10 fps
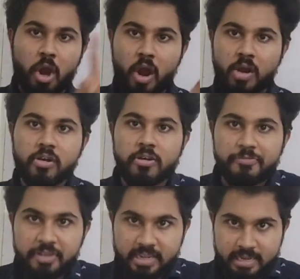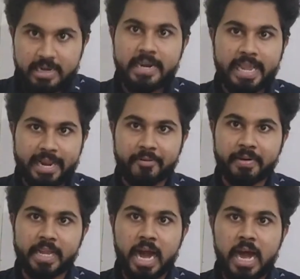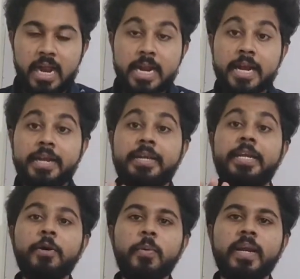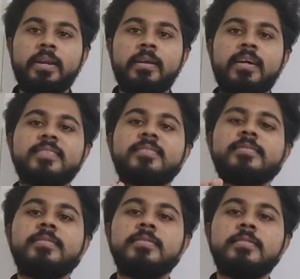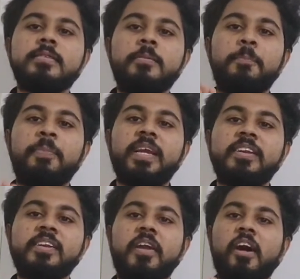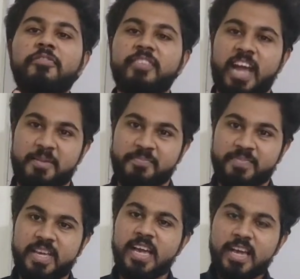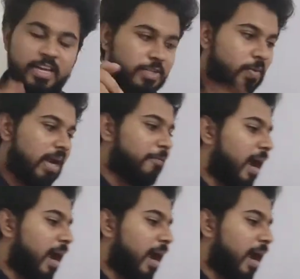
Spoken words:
geographical area during a certain period of time. So I'll